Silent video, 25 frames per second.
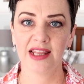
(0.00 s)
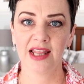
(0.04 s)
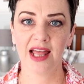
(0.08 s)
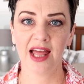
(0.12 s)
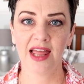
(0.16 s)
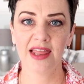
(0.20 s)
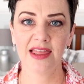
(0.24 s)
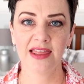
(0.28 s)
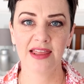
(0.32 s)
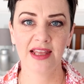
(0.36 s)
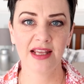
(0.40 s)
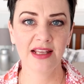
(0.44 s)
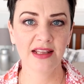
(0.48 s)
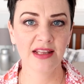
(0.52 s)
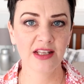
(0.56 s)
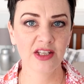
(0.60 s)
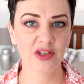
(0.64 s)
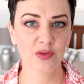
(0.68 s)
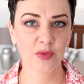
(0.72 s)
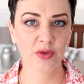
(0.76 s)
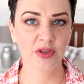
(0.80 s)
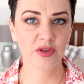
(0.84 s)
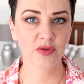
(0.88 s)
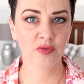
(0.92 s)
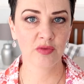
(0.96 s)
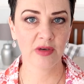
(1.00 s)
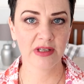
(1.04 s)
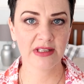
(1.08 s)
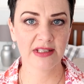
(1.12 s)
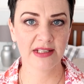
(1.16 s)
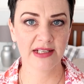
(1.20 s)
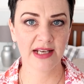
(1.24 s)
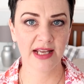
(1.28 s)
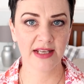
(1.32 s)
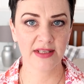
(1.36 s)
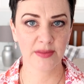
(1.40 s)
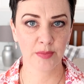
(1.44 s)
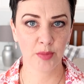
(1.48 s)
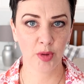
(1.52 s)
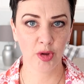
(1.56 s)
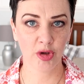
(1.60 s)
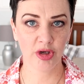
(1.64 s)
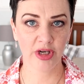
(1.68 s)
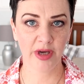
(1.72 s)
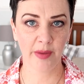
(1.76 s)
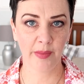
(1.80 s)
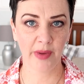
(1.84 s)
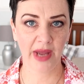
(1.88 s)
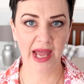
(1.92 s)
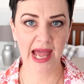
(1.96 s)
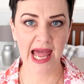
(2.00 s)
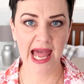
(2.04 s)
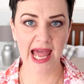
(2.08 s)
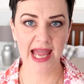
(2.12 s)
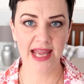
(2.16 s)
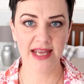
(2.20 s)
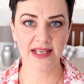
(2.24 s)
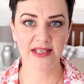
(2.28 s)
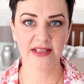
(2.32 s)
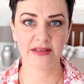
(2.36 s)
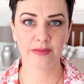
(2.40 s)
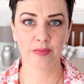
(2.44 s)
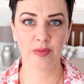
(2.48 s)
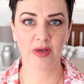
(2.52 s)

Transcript: I think this was written as book number eight,